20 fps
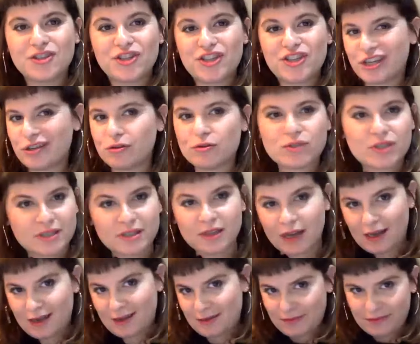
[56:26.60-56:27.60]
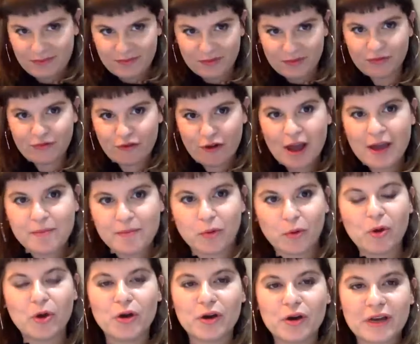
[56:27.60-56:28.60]
Jill's
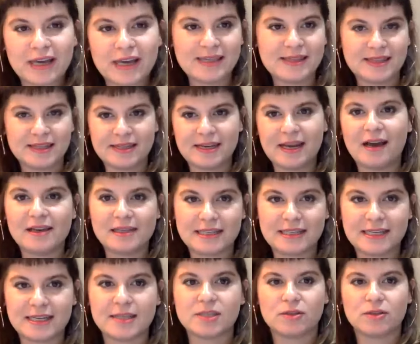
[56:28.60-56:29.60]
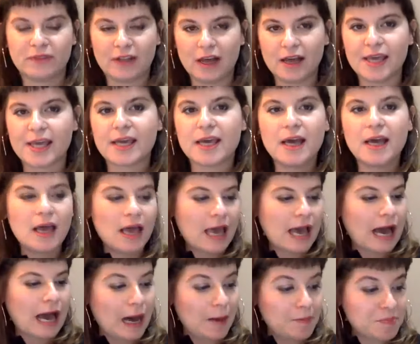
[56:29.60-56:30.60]
framework in the 90s of like,
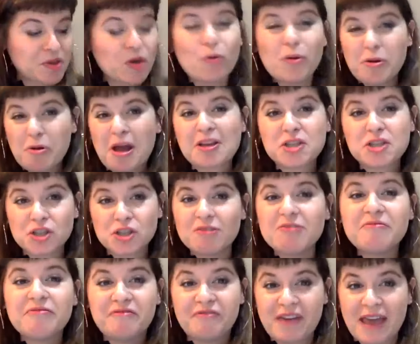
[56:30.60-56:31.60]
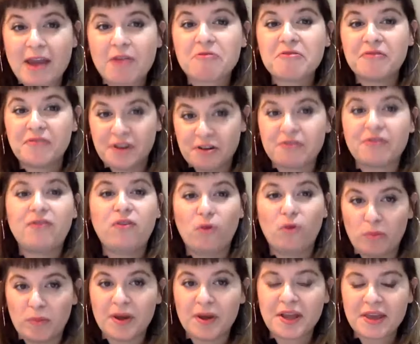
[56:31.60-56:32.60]
were actually very, very
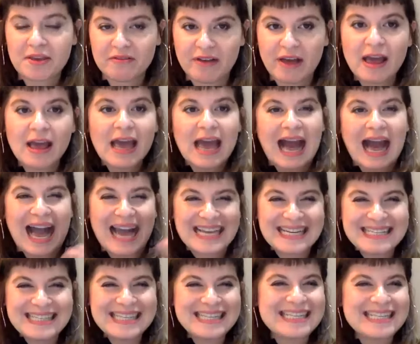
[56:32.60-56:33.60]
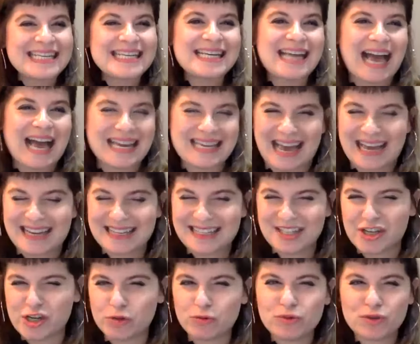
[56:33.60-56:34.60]
formative. I
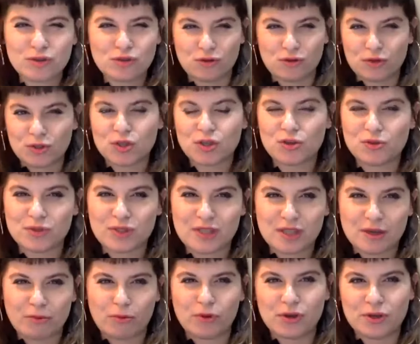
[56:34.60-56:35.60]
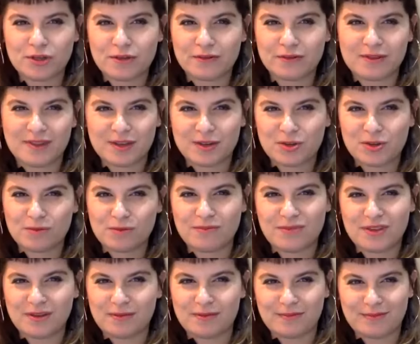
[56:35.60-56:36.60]
chose not to use the word,
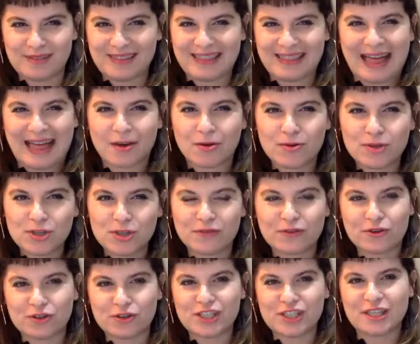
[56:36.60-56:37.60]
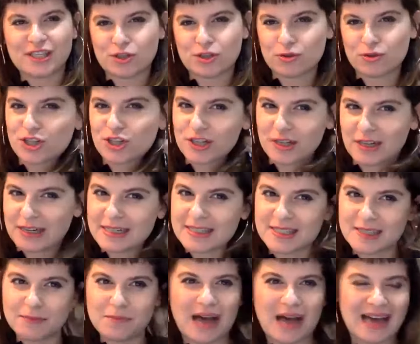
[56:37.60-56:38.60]
the language of
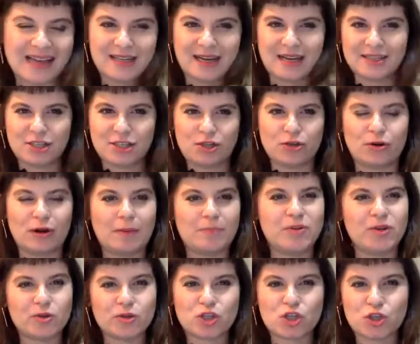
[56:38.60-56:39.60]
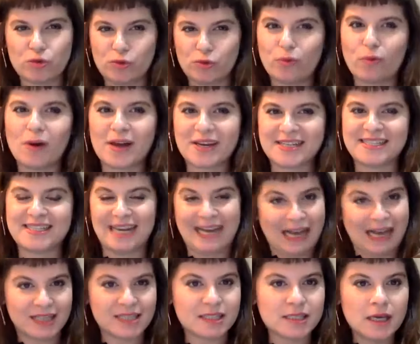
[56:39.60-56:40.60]
constitutionalism. I'm not sure what it
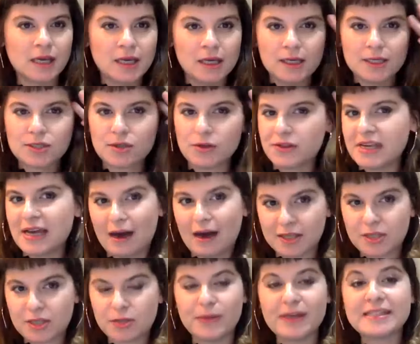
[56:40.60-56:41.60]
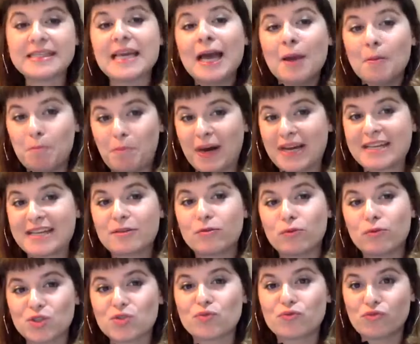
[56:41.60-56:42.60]
does to the argument, but it
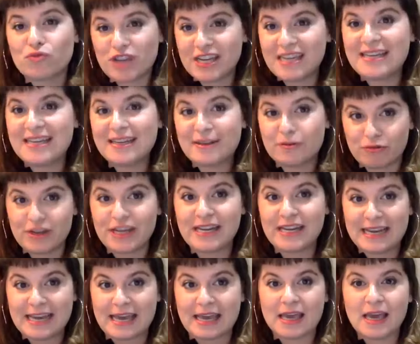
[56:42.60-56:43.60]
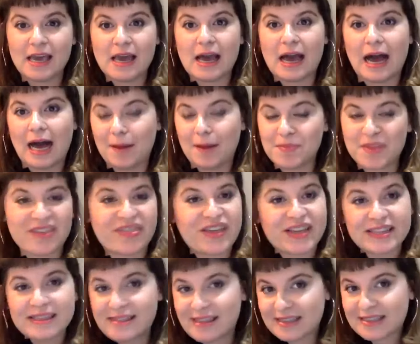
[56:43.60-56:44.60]
was really, really,
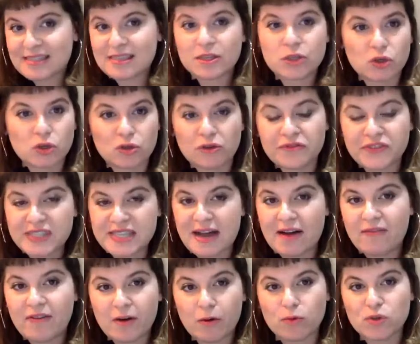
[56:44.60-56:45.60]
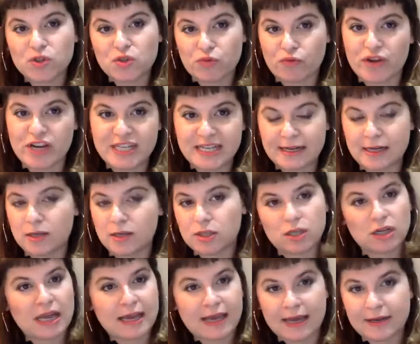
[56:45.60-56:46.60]
that's the sort of stuff I was reading.
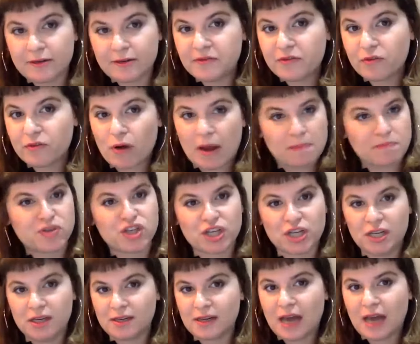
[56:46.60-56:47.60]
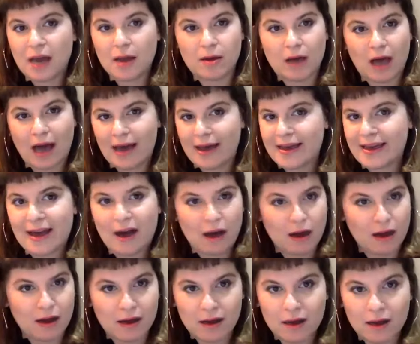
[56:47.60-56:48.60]
So like kind of Gramscian,
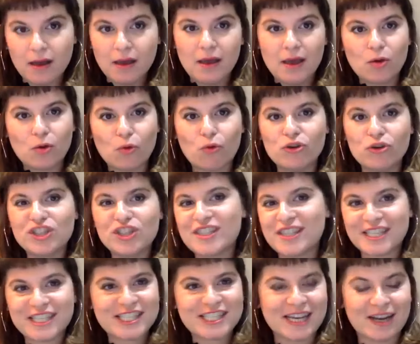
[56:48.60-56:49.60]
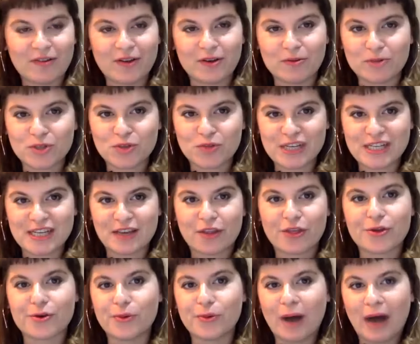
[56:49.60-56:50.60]
IR was the stuff I was reading
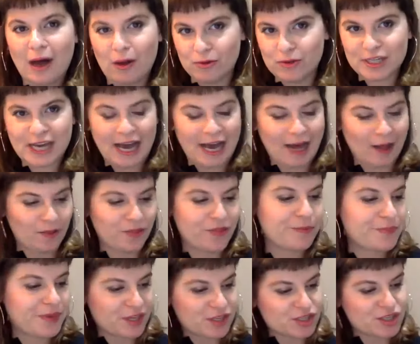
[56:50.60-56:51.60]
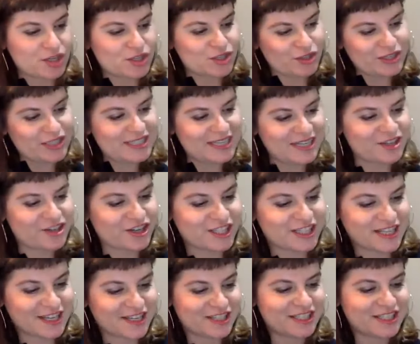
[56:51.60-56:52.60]
throughout the PhD. So it's
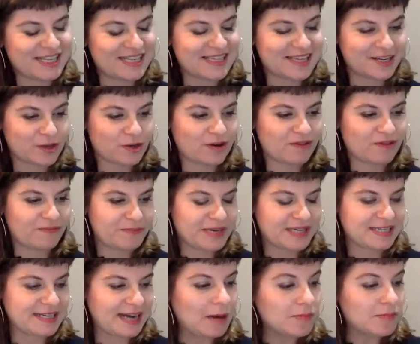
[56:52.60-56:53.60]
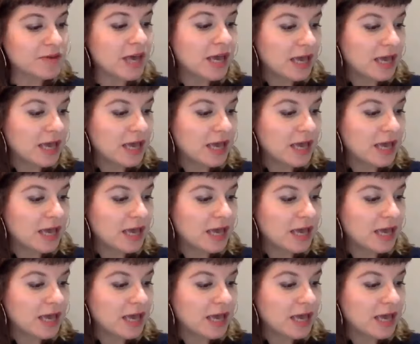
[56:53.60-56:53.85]
interesting to see that you have picked it up.